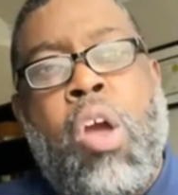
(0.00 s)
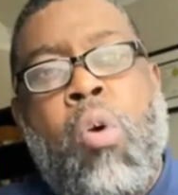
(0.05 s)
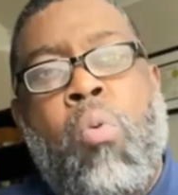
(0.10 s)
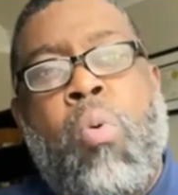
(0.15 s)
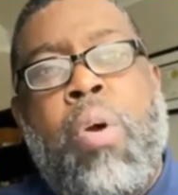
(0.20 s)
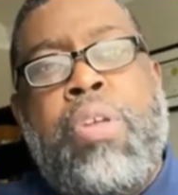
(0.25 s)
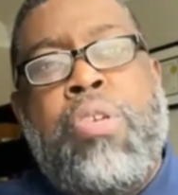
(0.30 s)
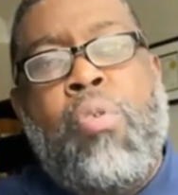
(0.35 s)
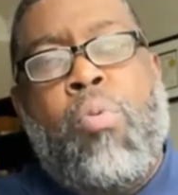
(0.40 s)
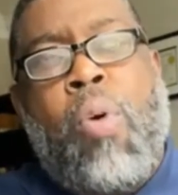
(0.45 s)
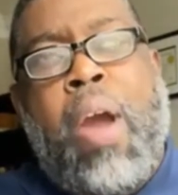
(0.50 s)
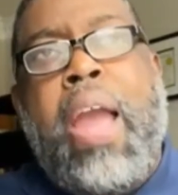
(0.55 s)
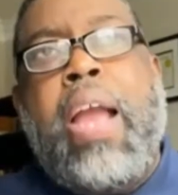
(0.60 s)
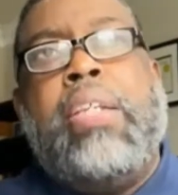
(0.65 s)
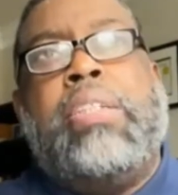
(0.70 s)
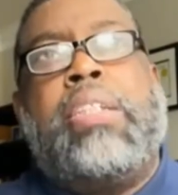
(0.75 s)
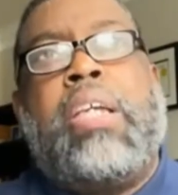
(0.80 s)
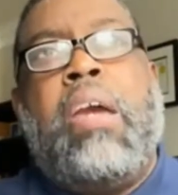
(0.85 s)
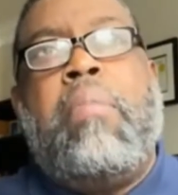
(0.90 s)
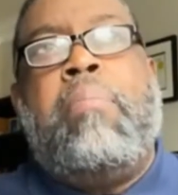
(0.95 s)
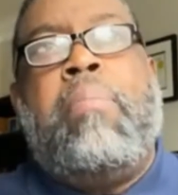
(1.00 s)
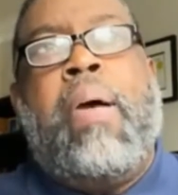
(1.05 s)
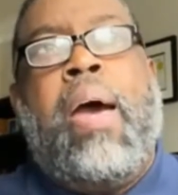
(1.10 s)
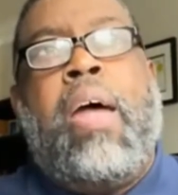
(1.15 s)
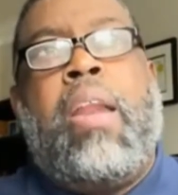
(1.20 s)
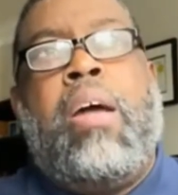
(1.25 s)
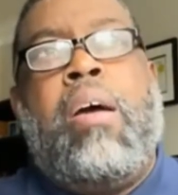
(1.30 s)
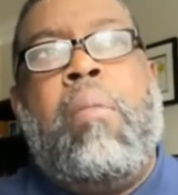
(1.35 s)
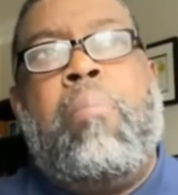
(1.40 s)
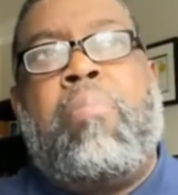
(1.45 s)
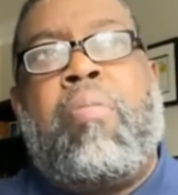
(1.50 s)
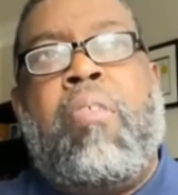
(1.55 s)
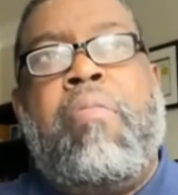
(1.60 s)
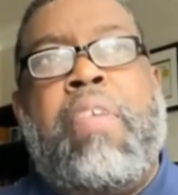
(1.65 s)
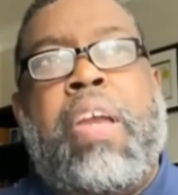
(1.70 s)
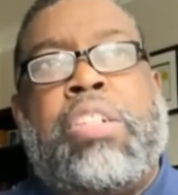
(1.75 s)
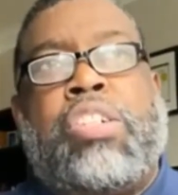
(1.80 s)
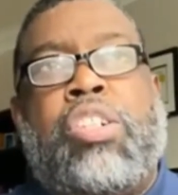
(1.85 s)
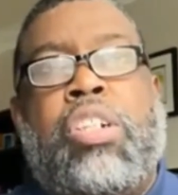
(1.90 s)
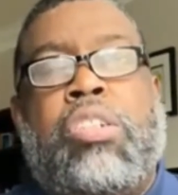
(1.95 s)
When your ways get better,
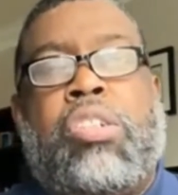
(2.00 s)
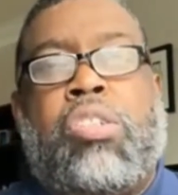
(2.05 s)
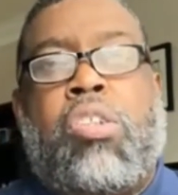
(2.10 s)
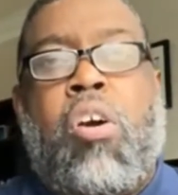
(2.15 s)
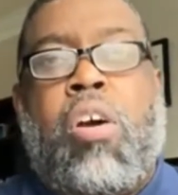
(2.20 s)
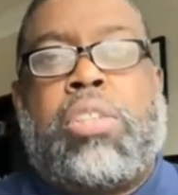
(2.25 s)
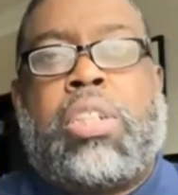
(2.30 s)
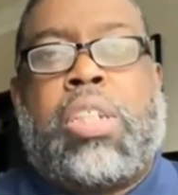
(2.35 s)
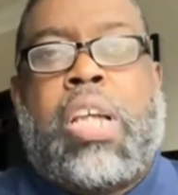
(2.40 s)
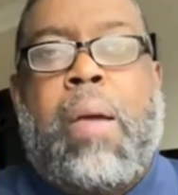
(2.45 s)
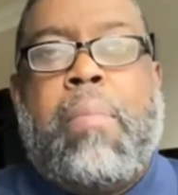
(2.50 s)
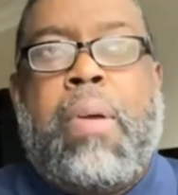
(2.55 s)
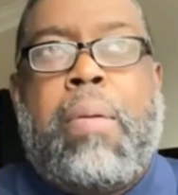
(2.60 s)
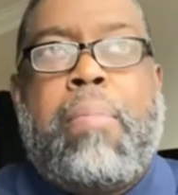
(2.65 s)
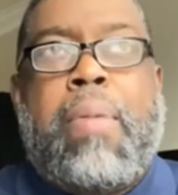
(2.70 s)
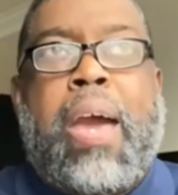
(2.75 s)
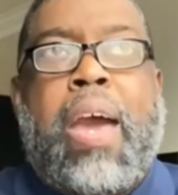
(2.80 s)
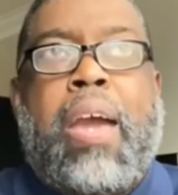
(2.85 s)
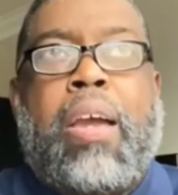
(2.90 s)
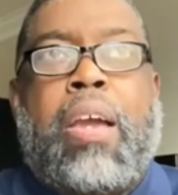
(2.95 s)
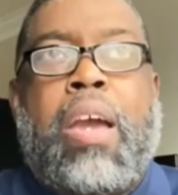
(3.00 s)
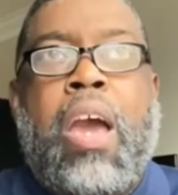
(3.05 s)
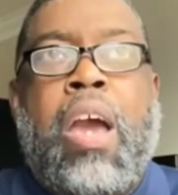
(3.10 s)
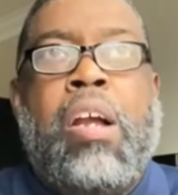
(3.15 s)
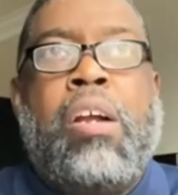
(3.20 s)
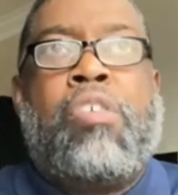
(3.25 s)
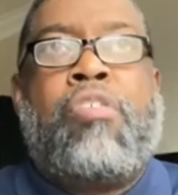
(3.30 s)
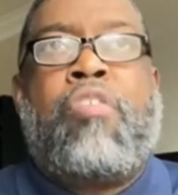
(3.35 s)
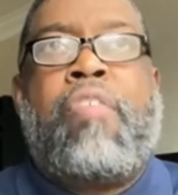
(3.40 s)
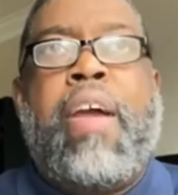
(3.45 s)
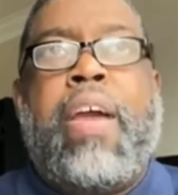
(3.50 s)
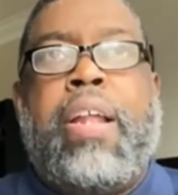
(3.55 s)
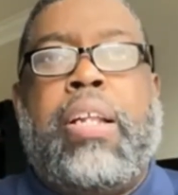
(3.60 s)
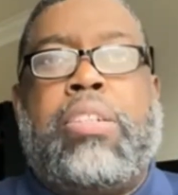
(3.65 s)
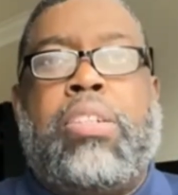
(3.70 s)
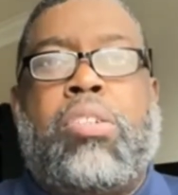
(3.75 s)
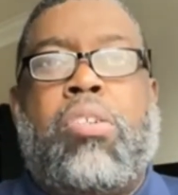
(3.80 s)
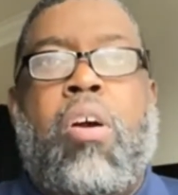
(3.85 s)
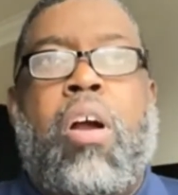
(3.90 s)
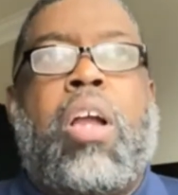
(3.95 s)
provision starts coming back. Credit
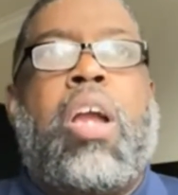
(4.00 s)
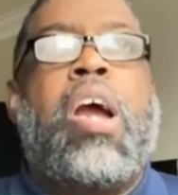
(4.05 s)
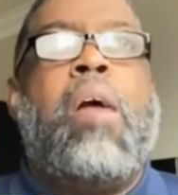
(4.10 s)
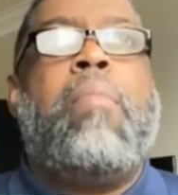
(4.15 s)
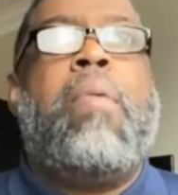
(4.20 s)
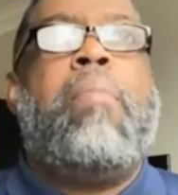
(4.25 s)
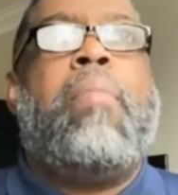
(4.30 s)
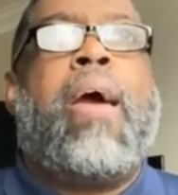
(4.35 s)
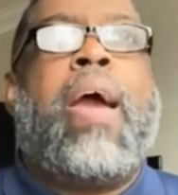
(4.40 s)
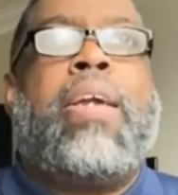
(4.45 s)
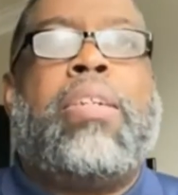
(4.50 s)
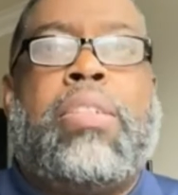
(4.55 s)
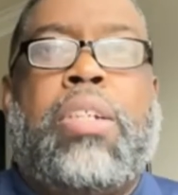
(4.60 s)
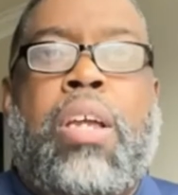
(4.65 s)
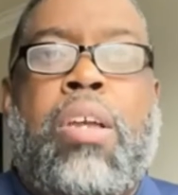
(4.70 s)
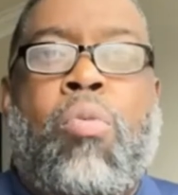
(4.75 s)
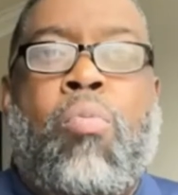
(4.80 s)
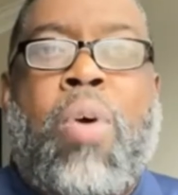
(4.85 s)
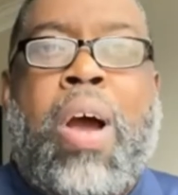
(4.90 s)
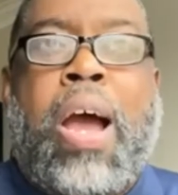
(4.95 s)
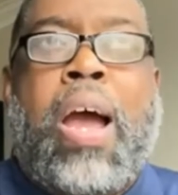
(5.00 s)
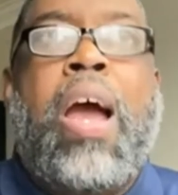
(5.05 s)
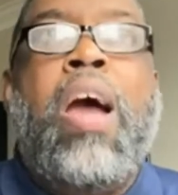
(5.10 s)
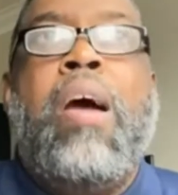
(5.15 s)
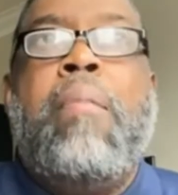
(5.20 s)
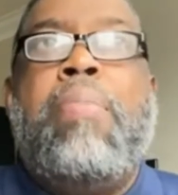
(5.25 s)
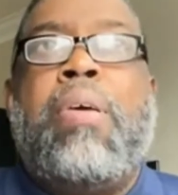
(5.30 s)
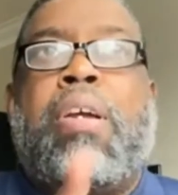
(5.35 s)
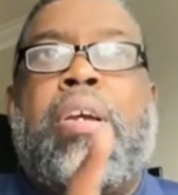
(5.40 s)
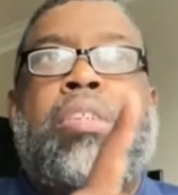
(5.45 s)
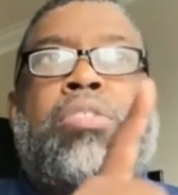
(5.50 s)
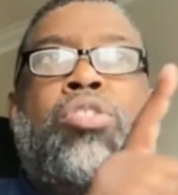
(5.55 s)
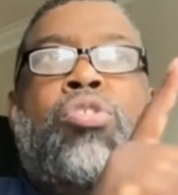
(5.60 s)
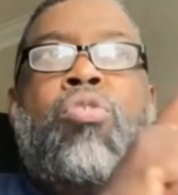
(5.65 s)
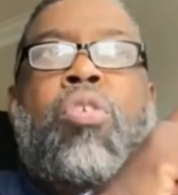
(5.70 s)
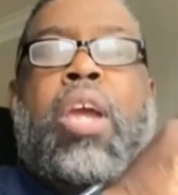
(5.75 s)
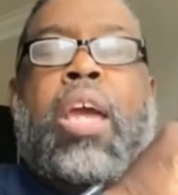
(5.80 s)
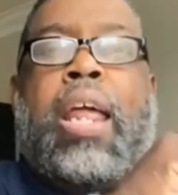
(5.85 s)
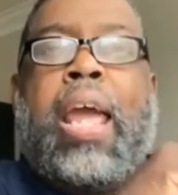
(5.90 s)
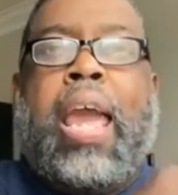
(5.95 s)
start coming back to you. Why? Because
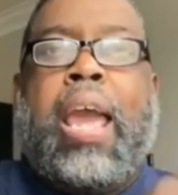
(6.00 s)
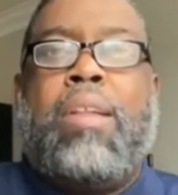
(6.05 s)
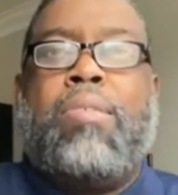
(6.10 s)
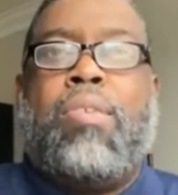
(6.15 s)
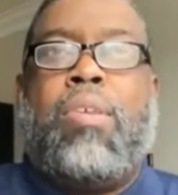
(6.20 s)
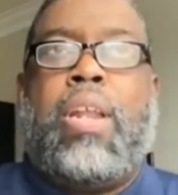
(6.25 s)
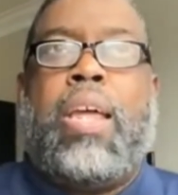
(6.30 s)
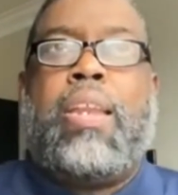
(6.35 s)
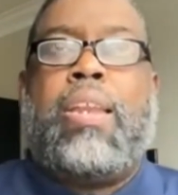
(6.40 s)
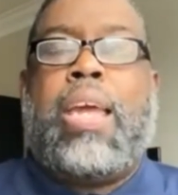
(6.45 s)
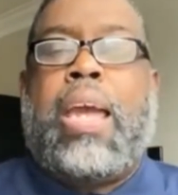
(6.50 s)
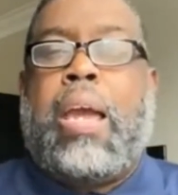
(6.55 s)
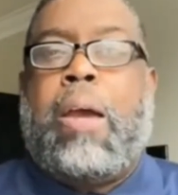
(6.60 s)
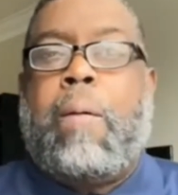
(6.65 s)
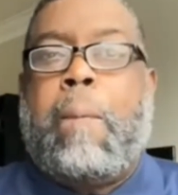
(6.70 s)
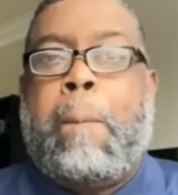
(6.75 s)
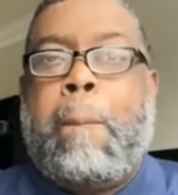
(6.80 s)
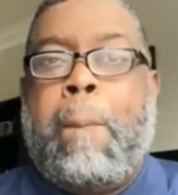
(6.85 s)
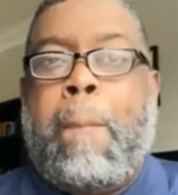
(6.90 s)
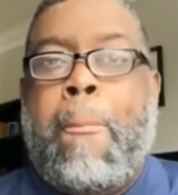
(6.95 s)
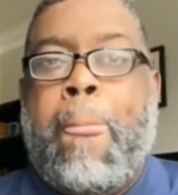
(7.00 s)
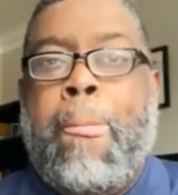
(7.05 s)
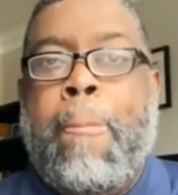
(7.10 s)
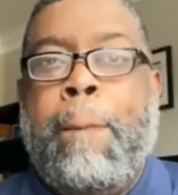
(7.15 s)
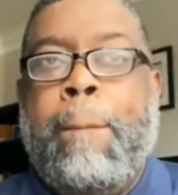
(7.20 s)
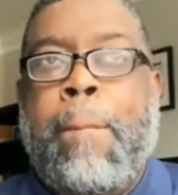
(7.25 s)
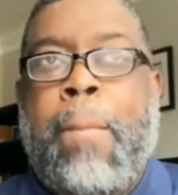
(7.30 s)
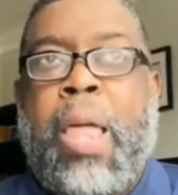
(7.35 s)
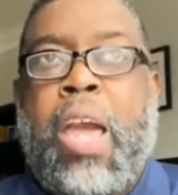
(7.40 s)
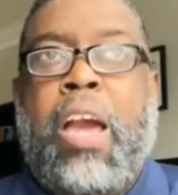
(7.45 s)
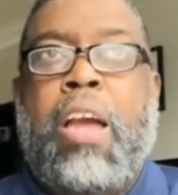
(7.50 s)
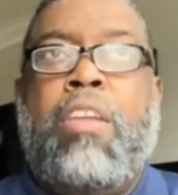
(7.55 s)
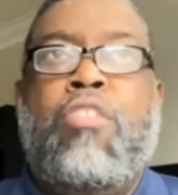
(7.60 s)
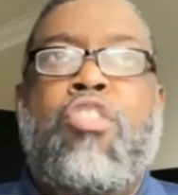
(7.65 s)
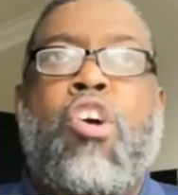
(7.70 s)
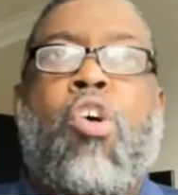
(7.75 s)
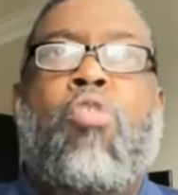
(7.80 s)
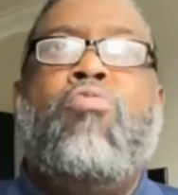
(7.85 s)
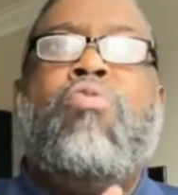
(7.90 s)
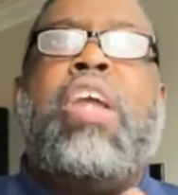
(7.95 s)
you can handle it now.
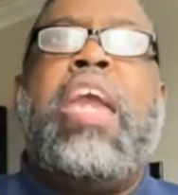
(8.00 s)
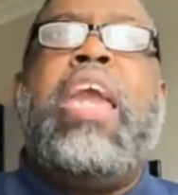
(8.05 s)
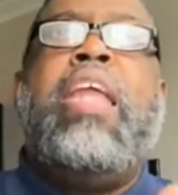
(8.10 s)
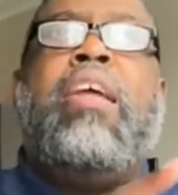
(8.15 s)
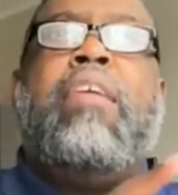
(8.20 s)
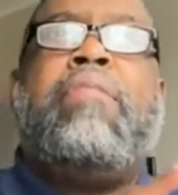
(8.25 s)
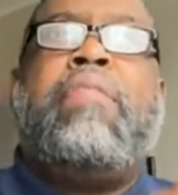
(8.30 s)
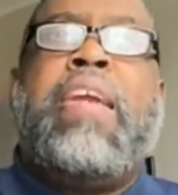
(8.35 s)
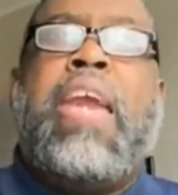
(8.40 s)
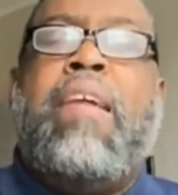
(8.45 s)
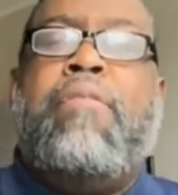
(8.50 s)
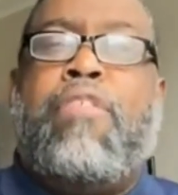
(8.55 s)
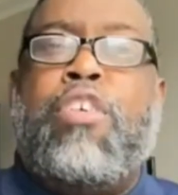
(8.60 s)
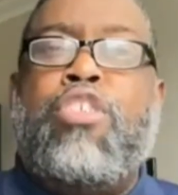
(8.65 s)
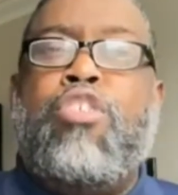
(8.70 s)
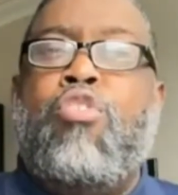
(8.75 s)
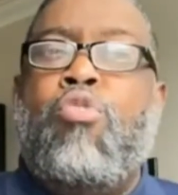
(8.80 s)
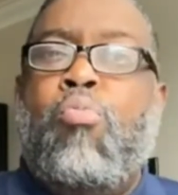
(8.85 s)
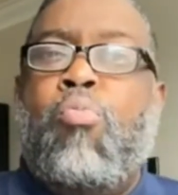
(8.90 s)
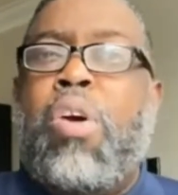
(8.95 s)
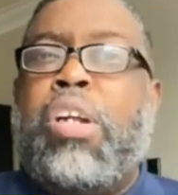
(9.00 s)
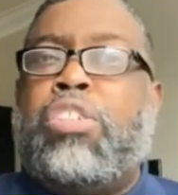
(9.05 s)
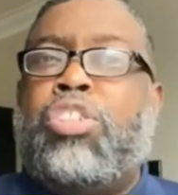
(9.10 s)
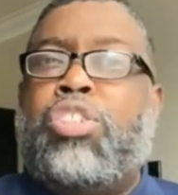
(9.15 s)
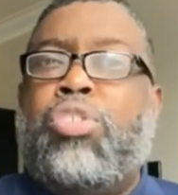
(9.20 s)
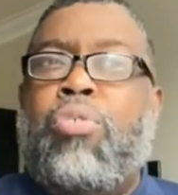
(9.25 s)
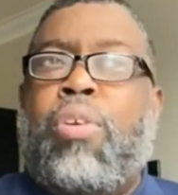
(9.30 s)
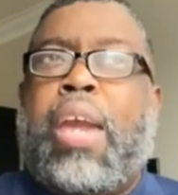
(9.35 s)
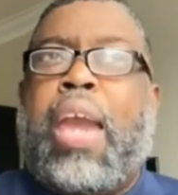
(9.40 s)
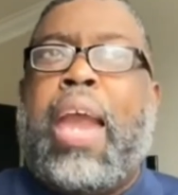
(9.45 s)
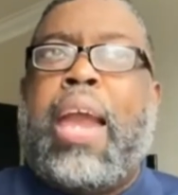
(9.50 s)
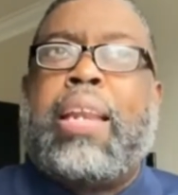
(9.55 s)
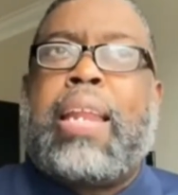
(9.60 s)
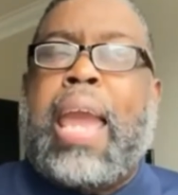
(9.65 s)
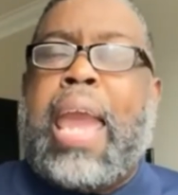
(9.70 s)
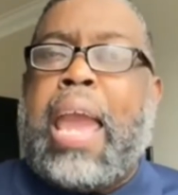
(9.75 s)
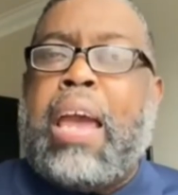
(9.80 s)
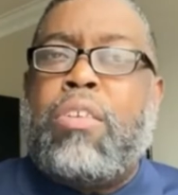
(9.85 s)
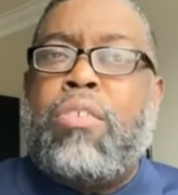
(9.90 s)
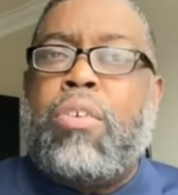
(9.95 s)
No need of giving you what you can't
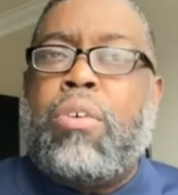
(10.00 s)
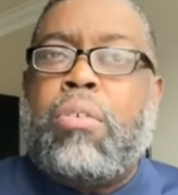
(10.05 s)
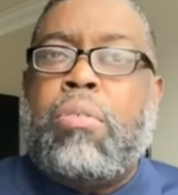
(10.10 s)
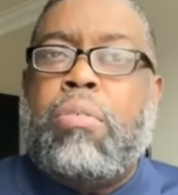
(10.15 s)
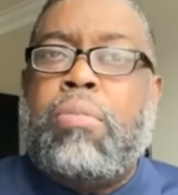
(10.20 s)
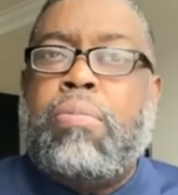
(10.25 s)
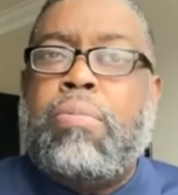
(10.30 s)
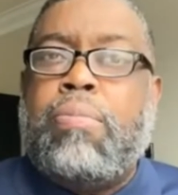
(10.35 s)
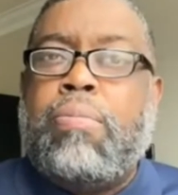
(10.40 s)
handle.